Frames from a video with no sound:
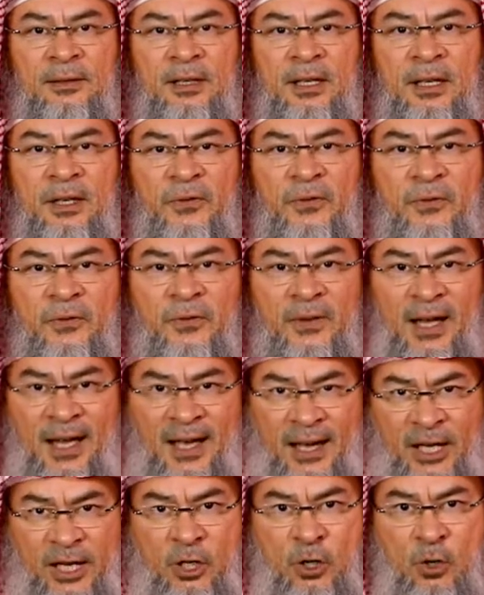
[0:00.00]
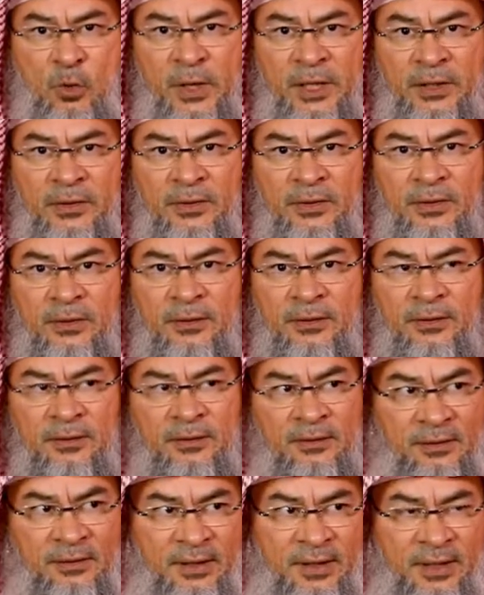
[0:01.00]
If I know it,
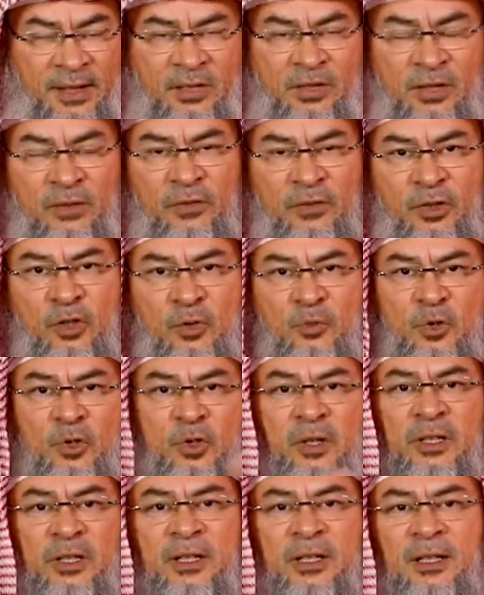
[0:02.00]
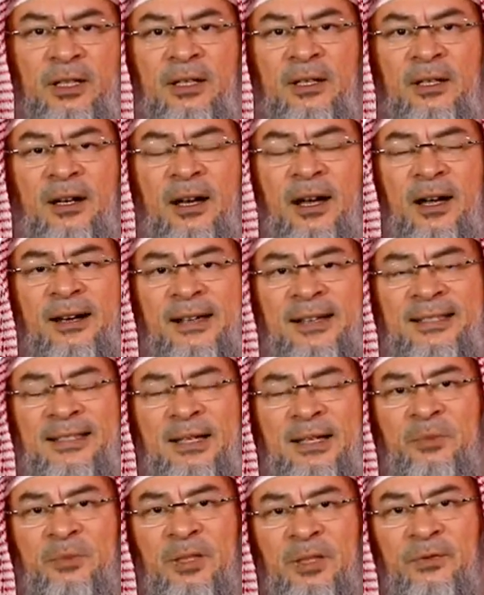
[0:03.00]
the rest of the community are
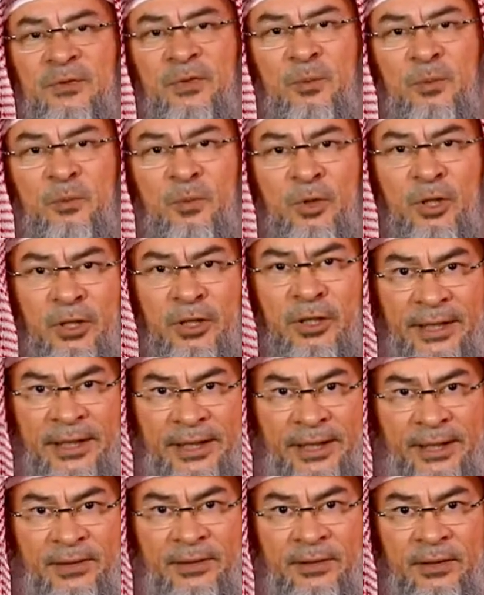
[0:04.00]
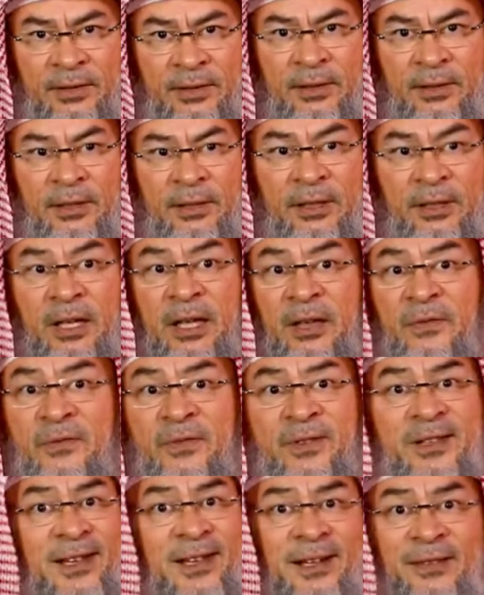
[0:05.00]
exempted from learning it. If
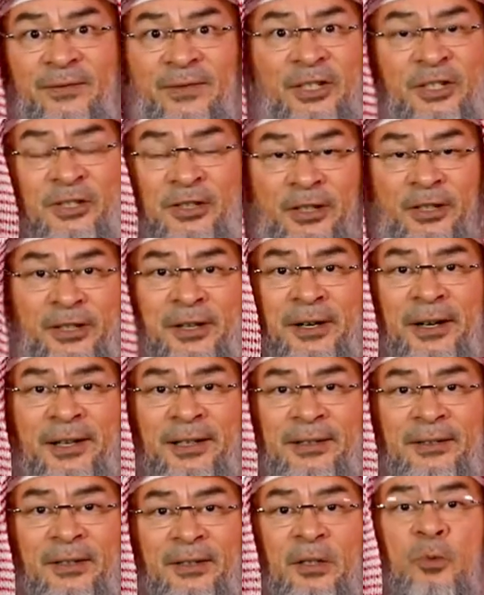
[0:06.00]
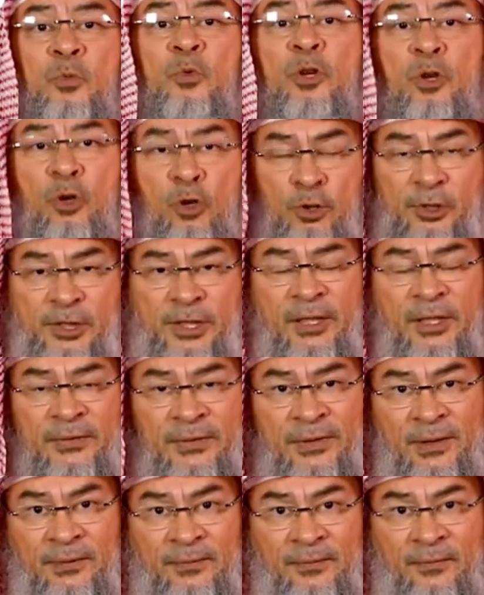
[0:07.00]
none of us learn it, we're all
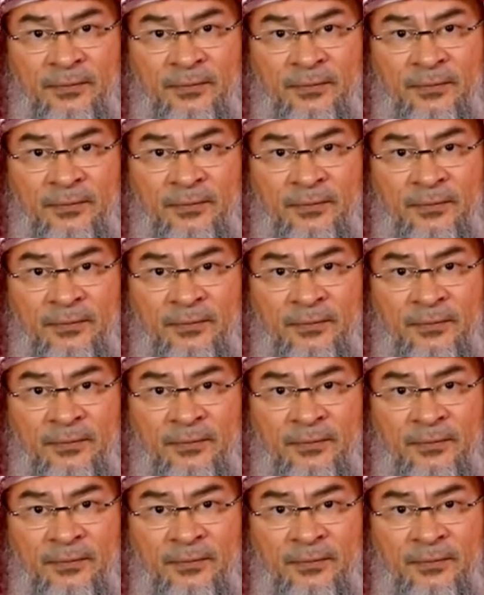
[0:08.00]
sinful.